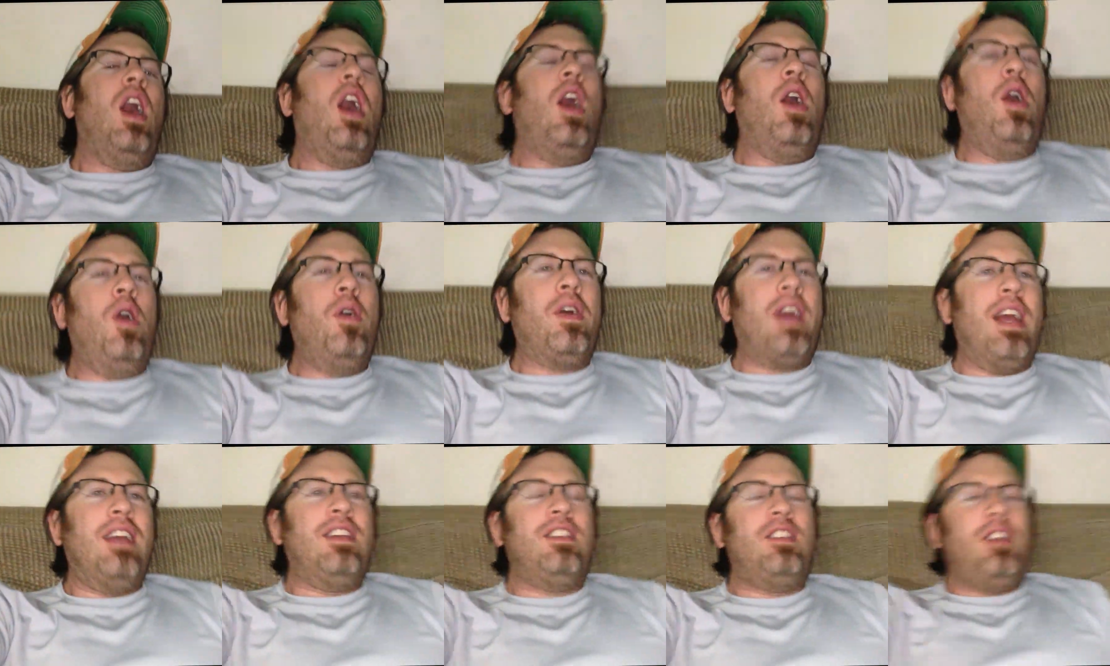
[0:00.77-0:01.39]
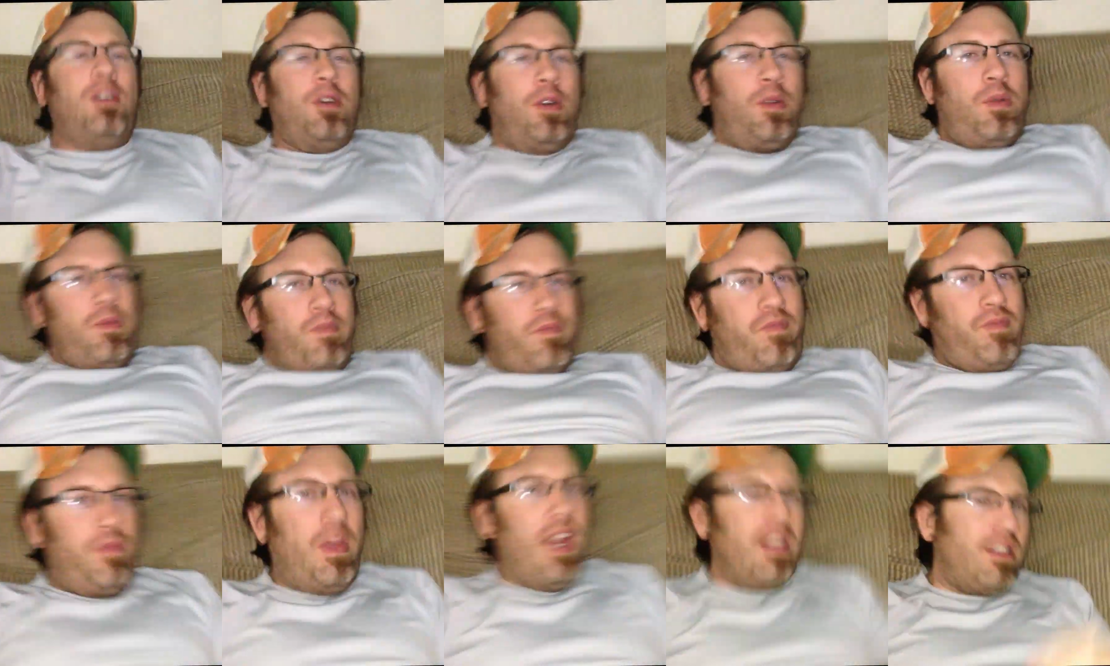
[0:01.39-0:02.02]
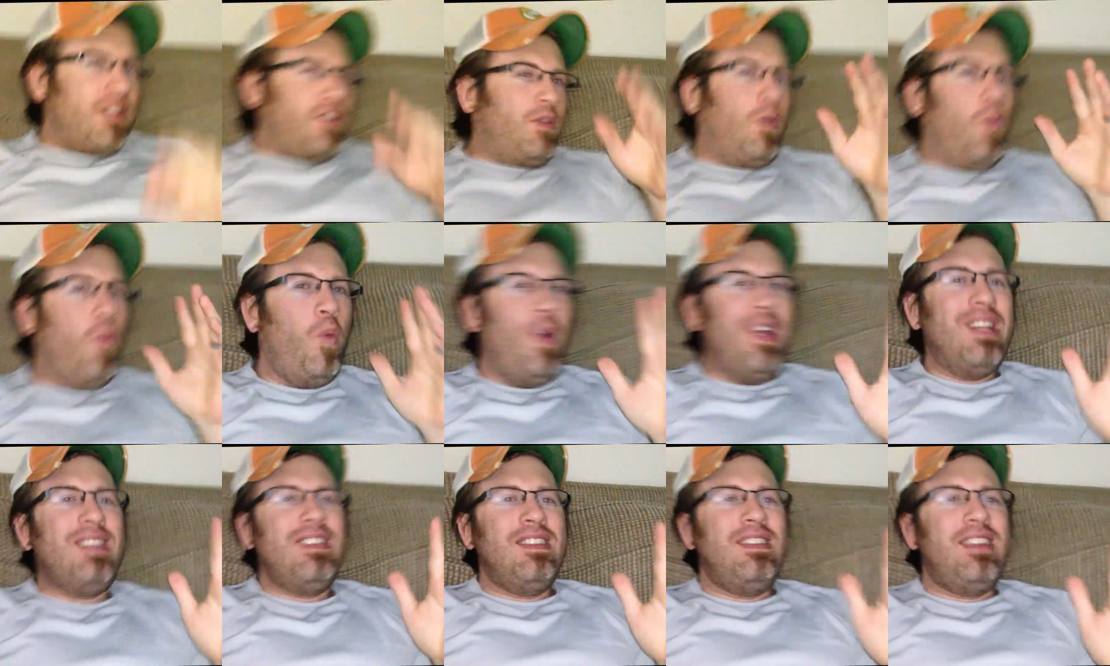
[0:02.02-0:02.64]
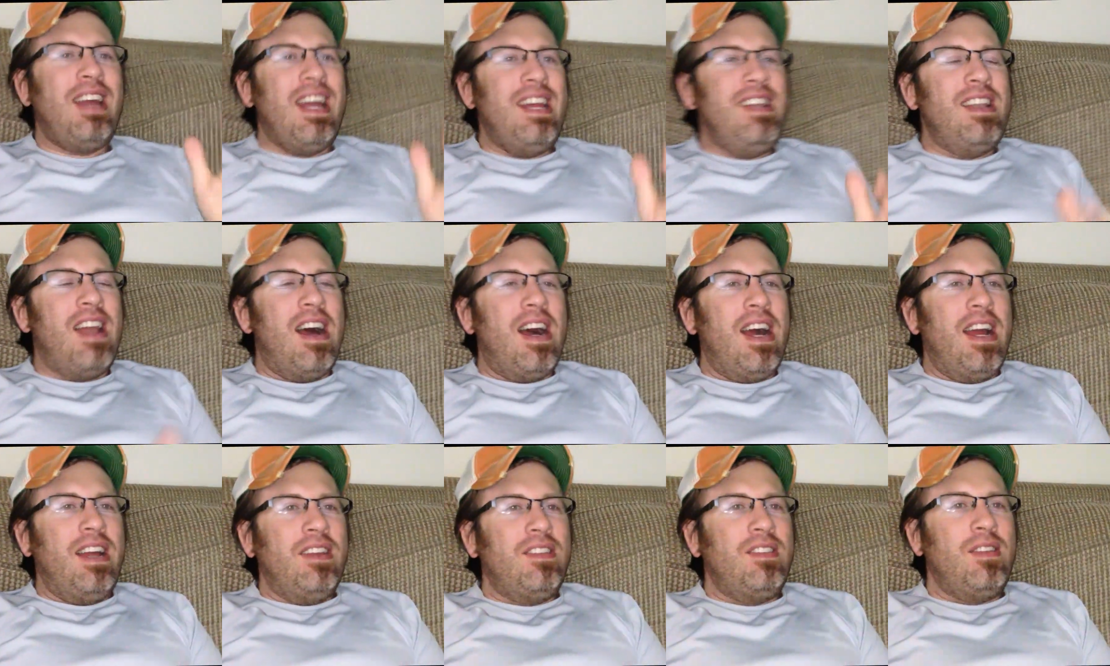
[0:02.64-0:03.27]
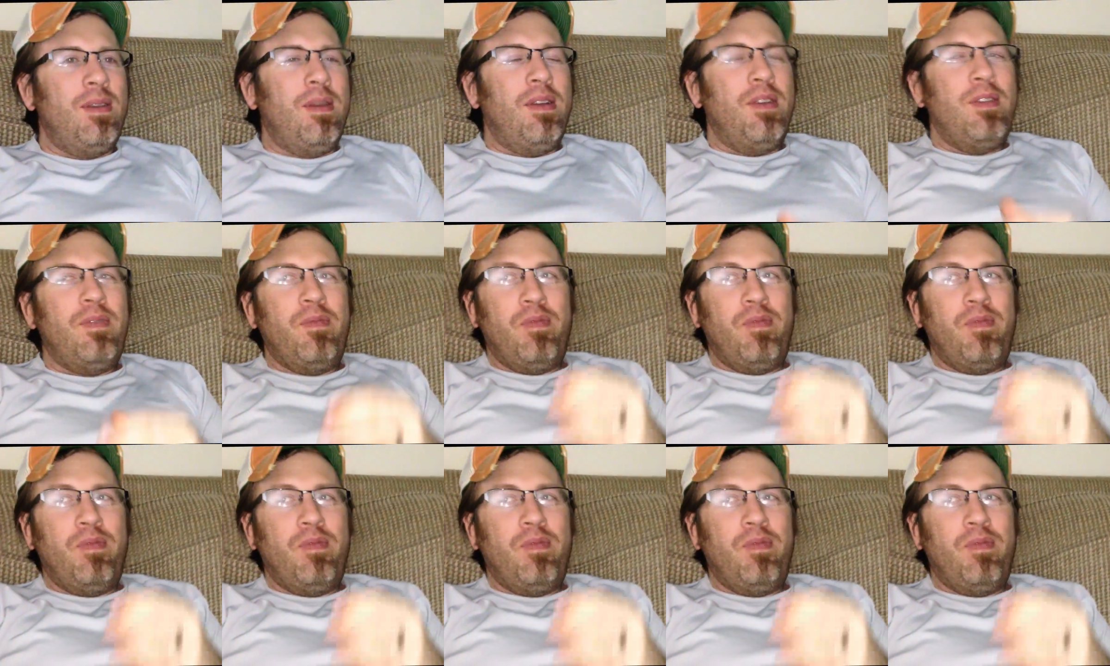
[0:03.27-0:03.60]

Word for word: Okay, so it's Wednesday night.